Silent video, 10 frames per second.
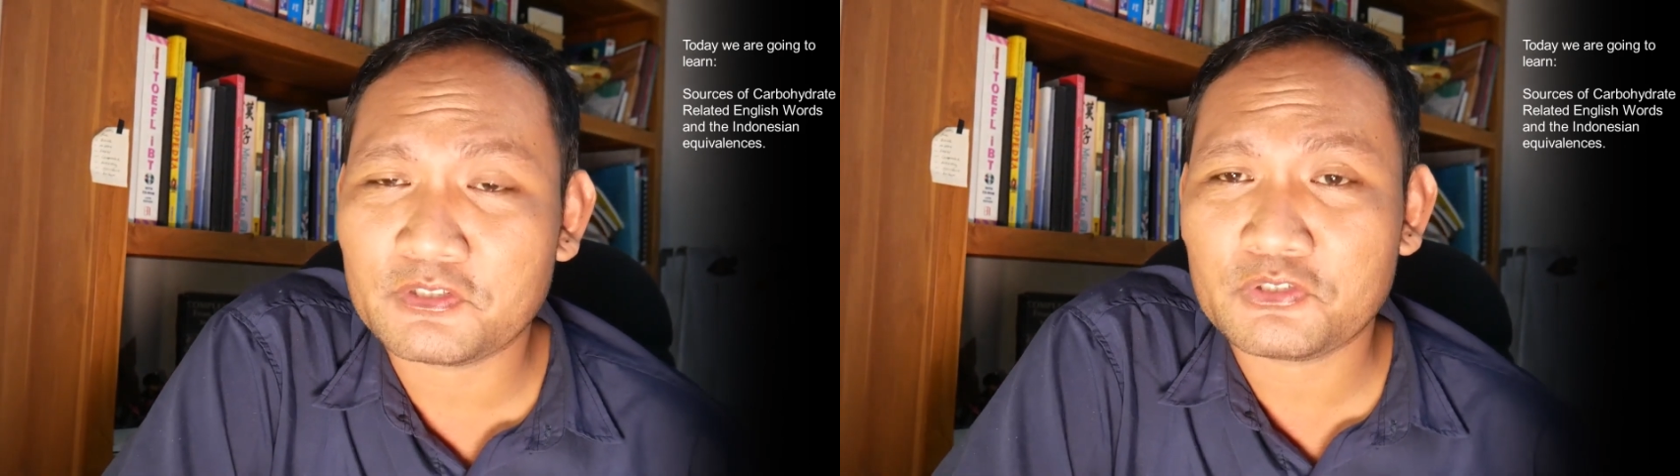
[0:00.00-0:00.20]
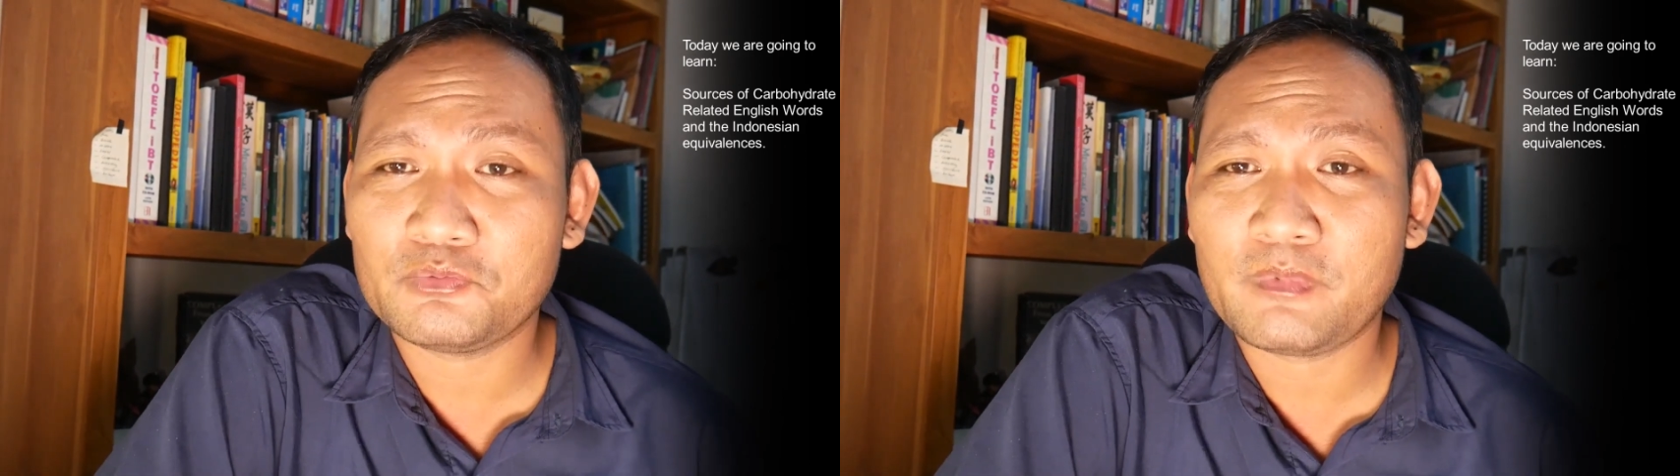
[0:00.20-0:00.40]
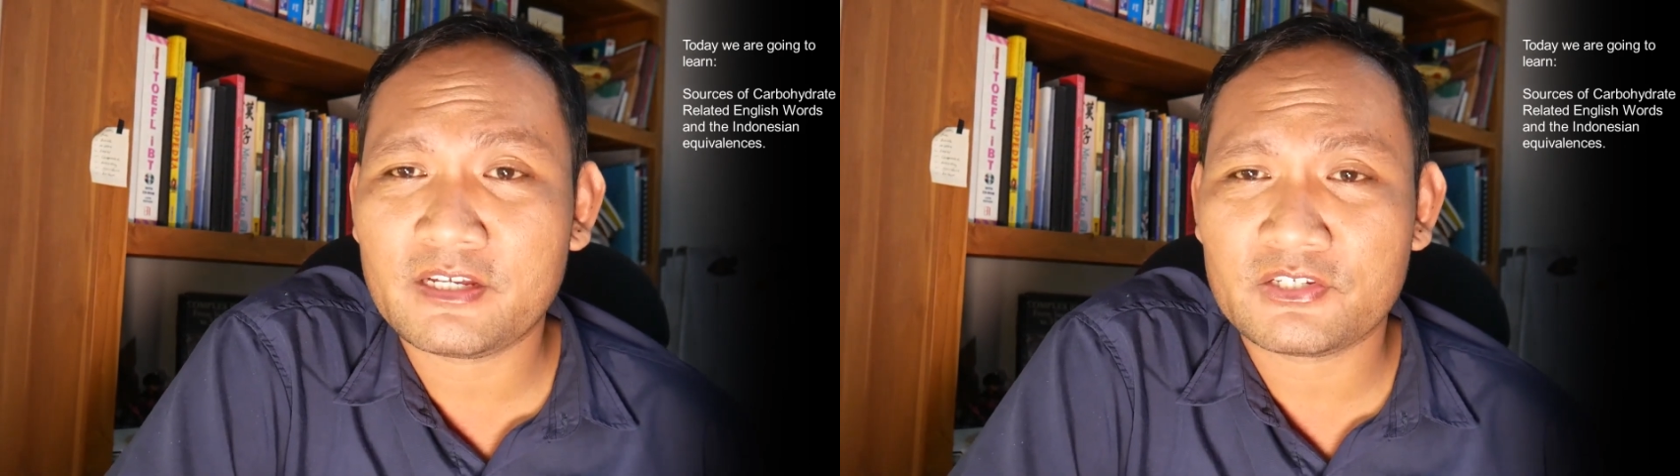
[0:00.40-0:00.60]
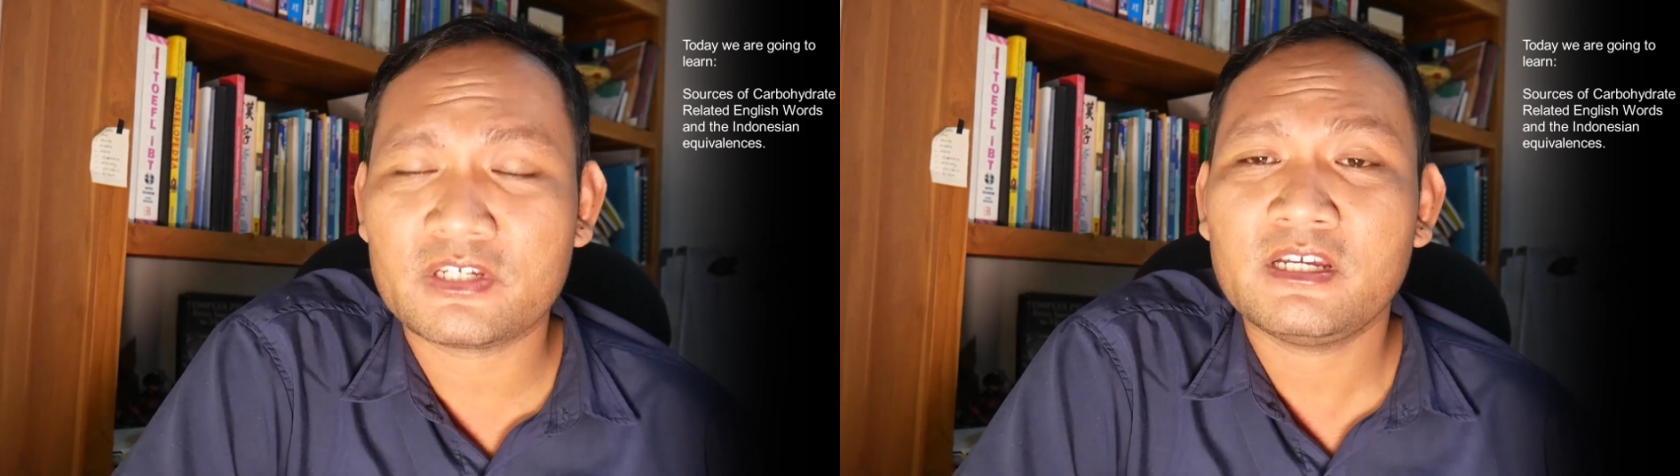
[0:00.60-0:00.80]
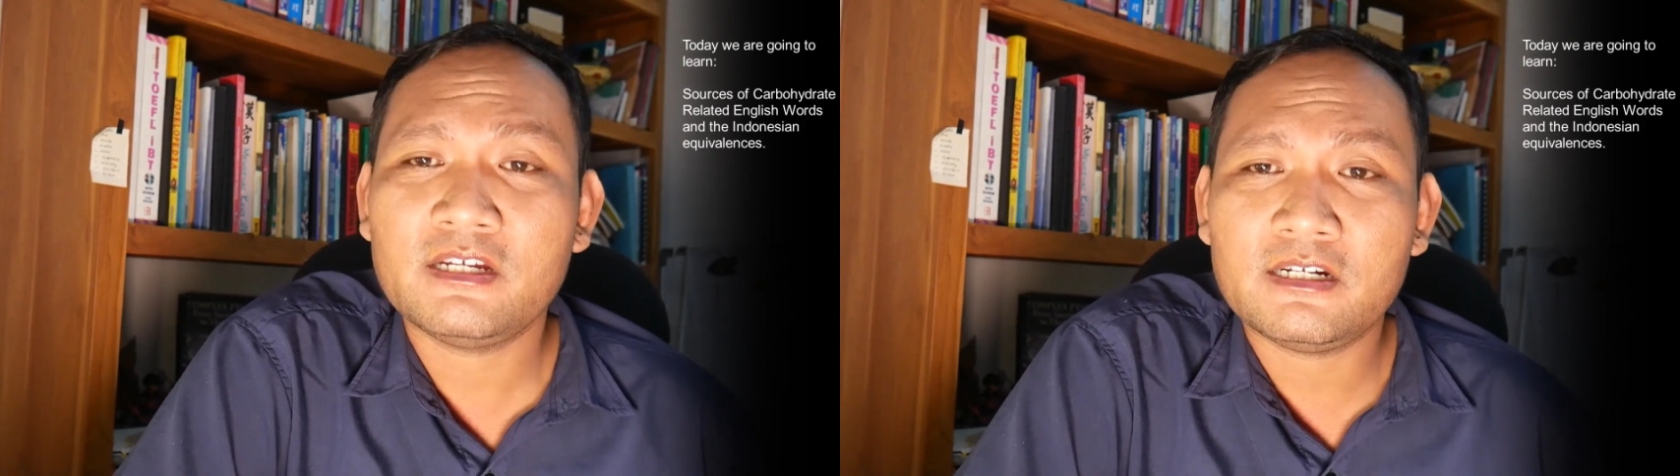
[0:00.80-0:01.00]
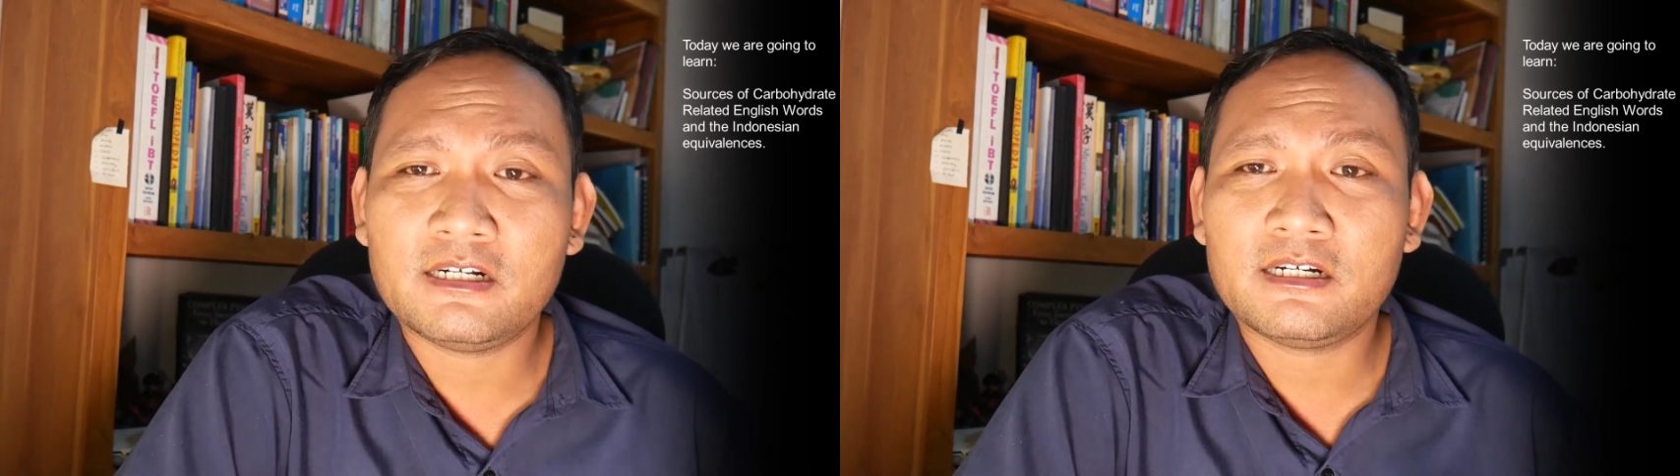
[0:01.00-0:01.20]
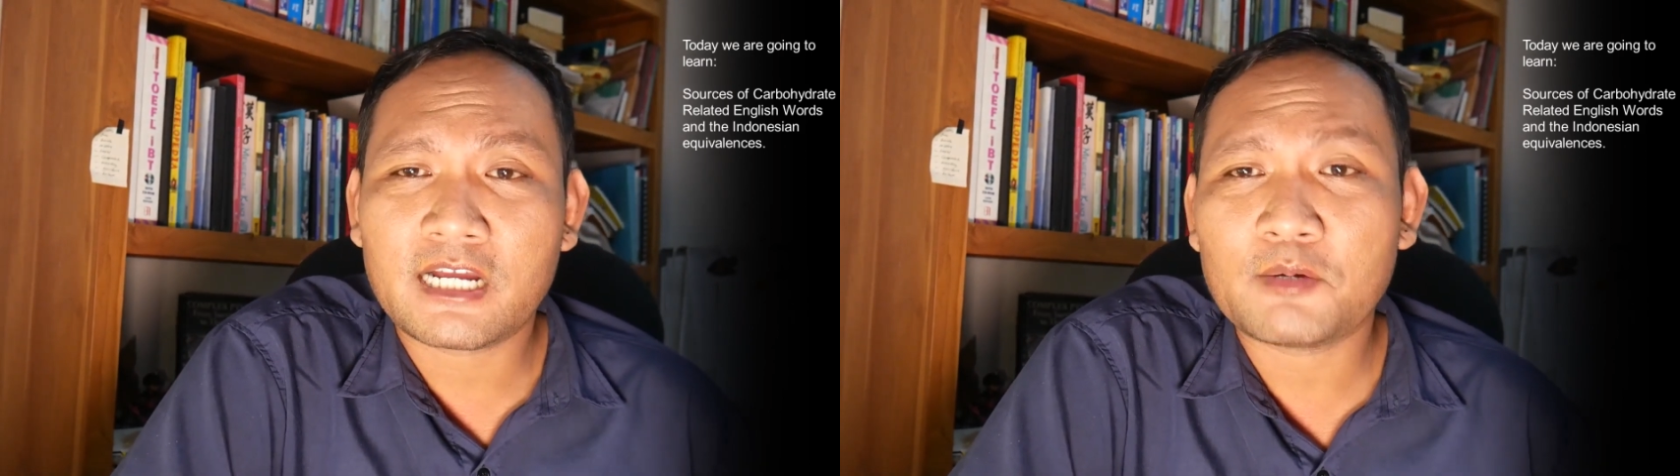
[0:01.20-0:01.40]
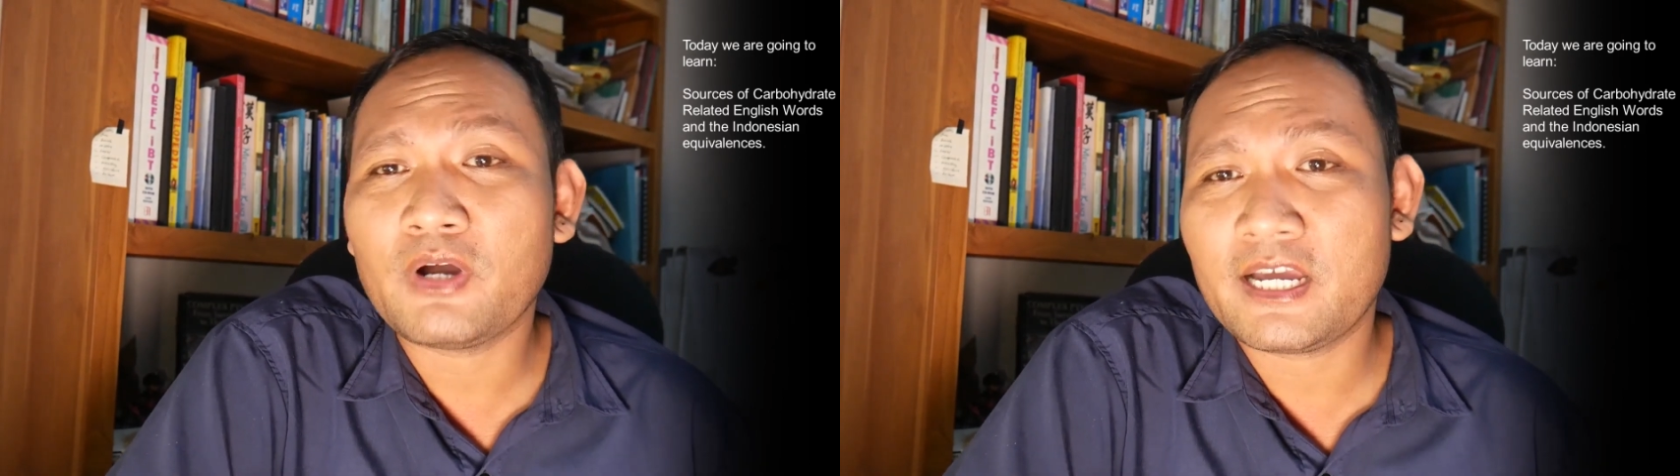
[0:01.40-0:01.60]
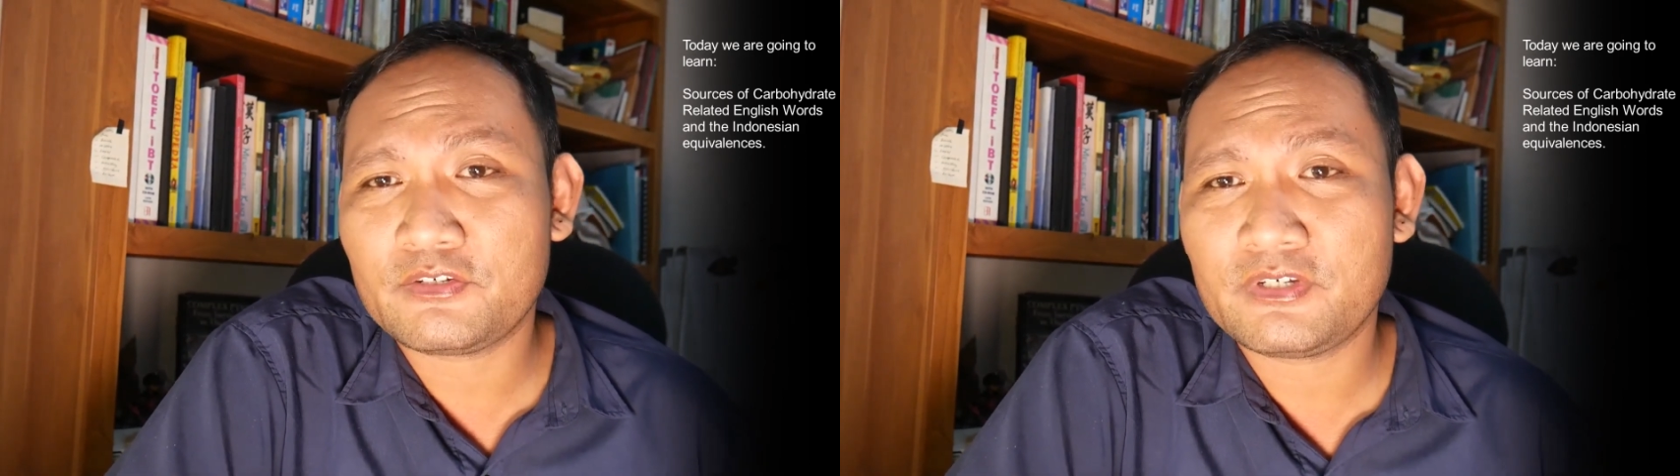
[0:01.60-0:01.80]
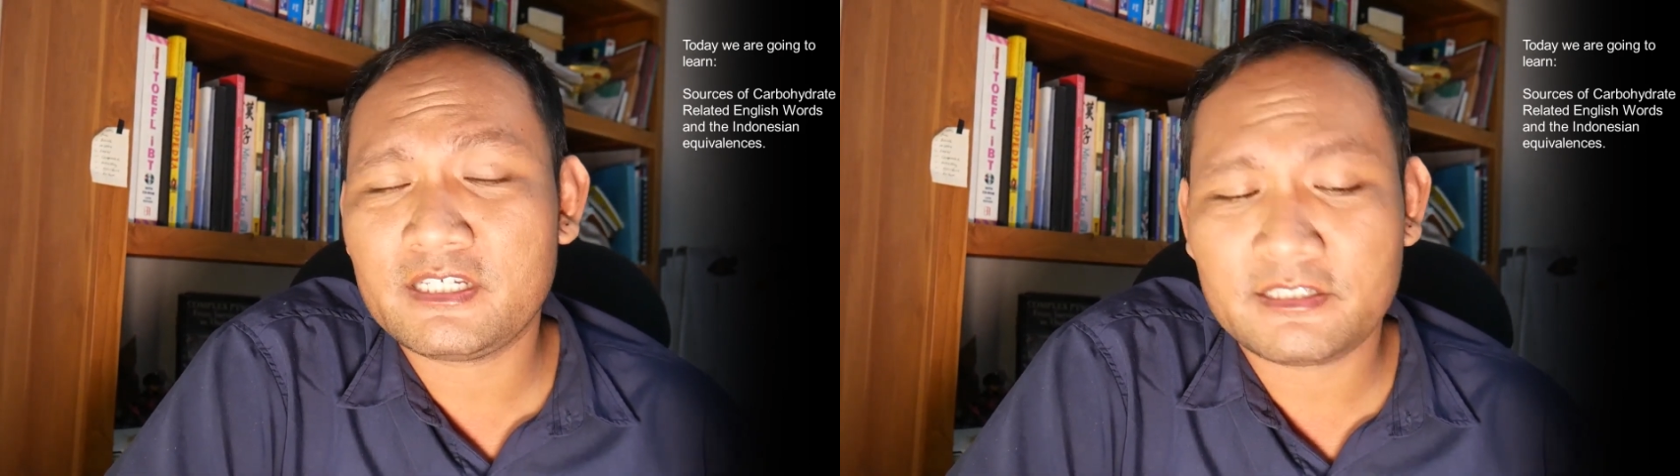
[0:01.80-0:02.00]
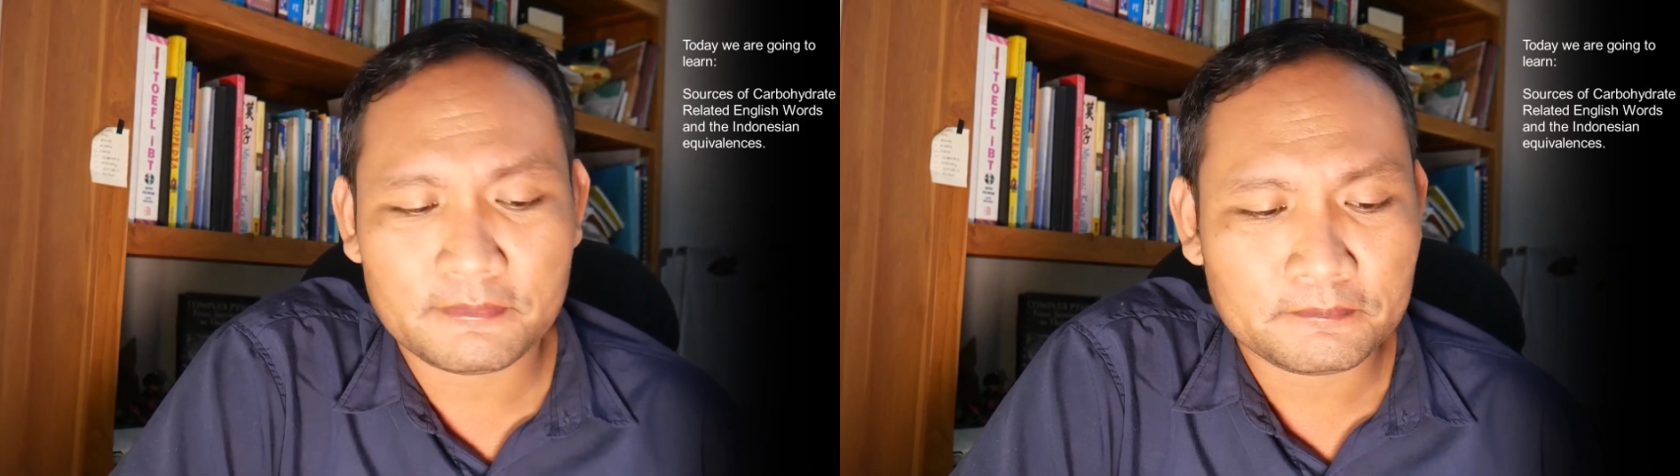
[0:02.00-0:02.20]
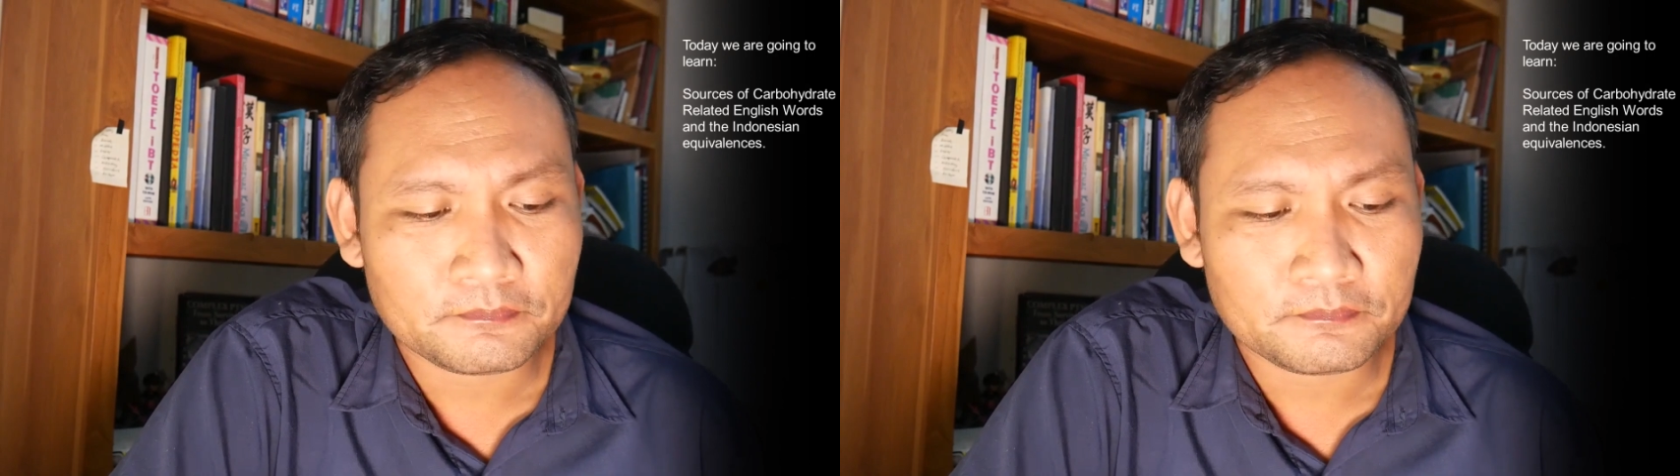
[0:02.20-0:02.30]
or too much carbohydrate.